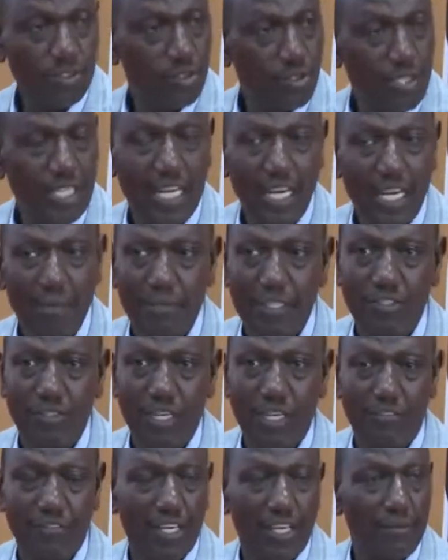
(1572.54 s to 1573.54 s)
truly happy to
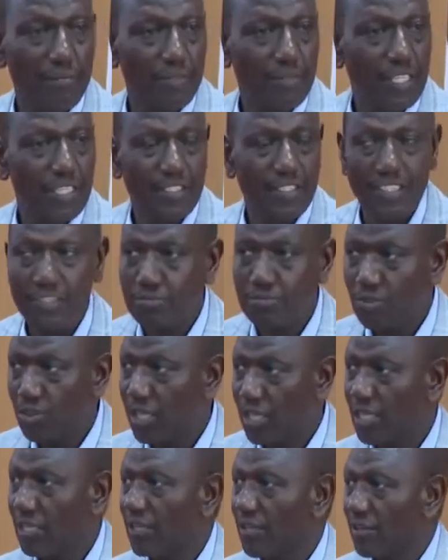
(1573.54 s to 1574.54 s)
have come here this
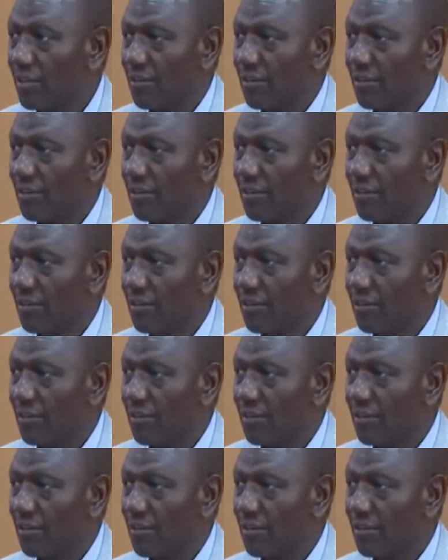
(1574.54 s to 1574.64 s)
morning.